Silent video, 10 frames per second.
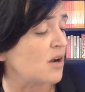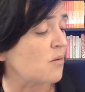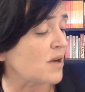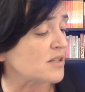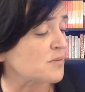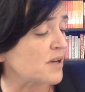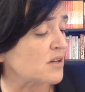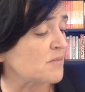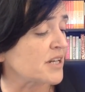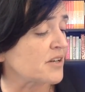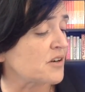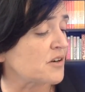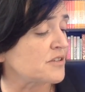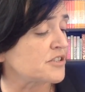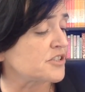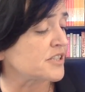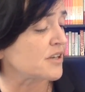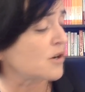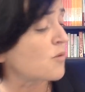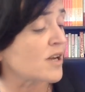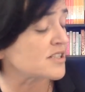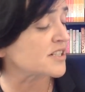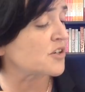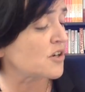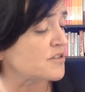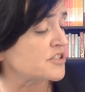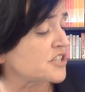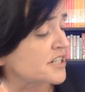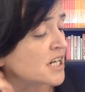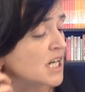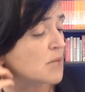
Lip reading: whilst encouraging